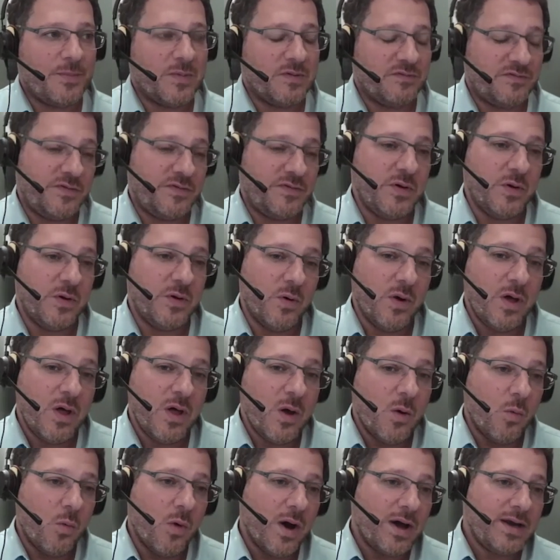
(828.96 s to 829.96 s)
few.
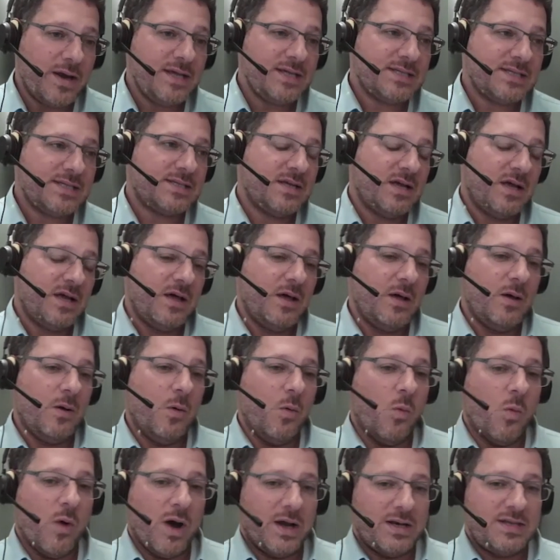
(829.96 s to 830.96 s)
One is,
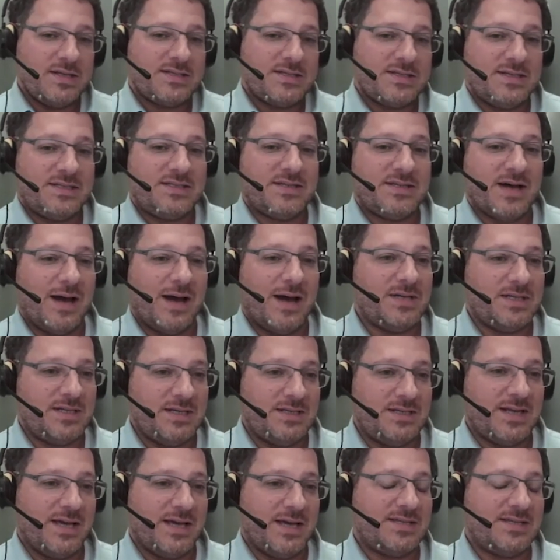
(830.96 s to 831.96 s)
what is the time that
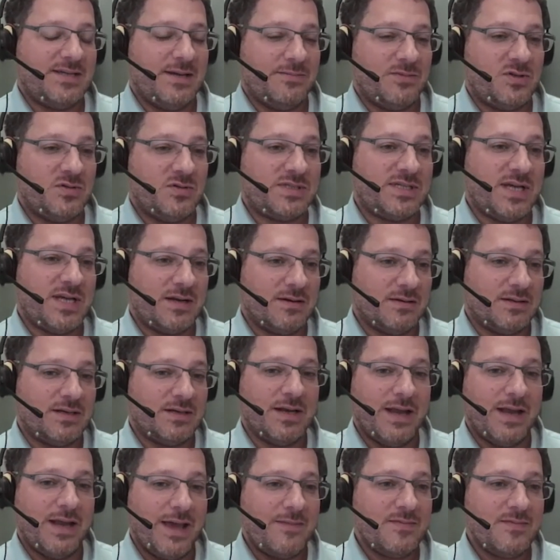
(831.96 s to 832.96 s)
it takes them to settle
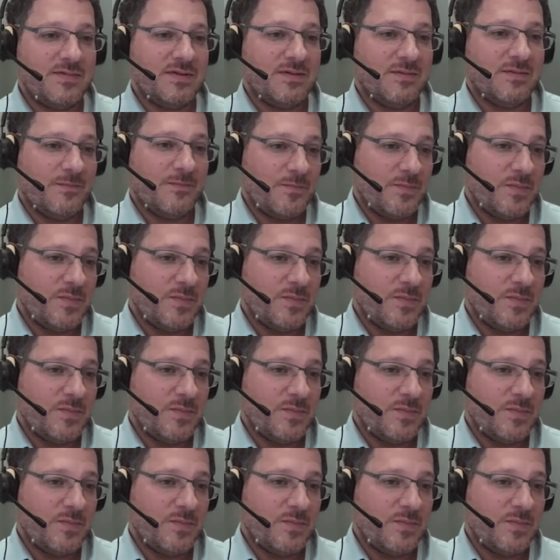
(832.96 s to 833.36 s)
claims?